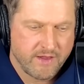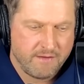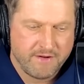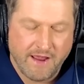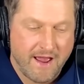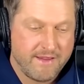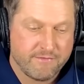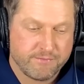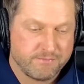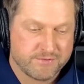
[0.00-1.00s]
I mean, I
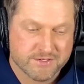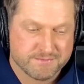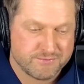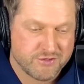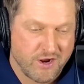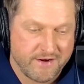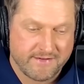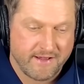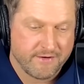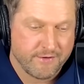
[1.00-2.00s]
even just
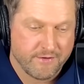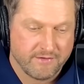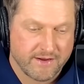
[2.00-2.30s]
jotted down a note,